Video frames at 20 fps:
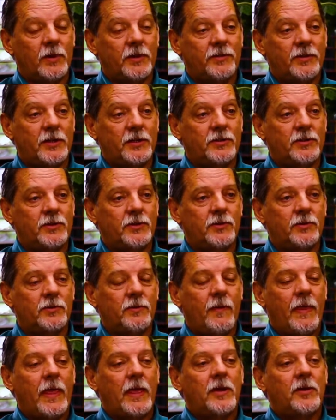what they
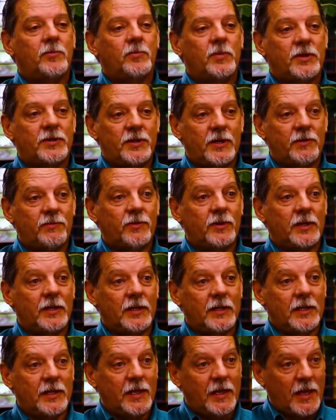do, but they
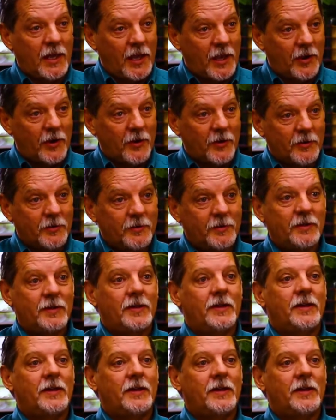really care.